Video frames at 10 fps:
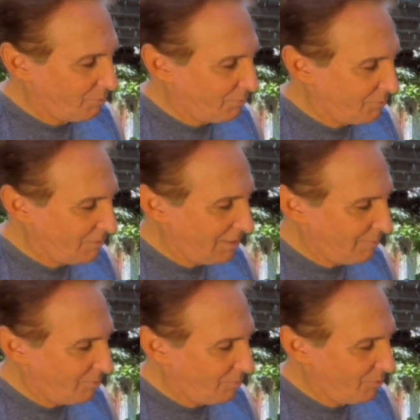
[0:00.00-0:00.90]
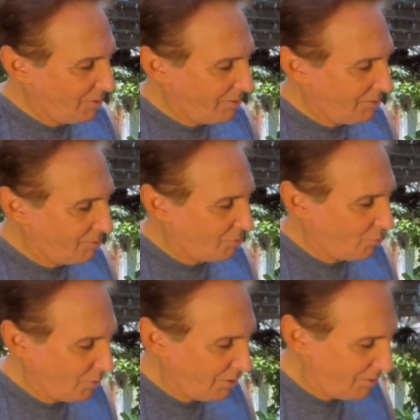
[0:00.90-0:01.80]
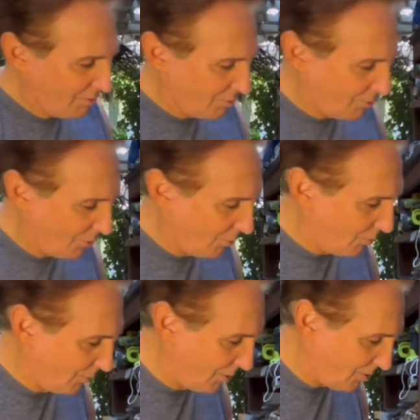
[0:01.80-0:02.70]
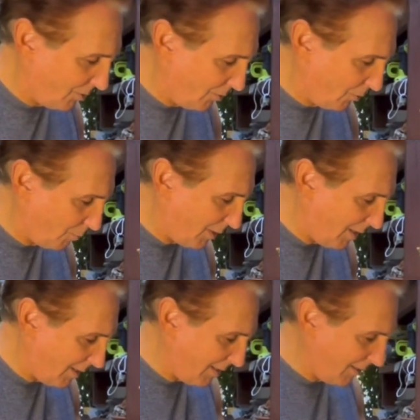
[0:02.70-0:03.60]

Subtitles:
probably 20 years old. It's an old pot.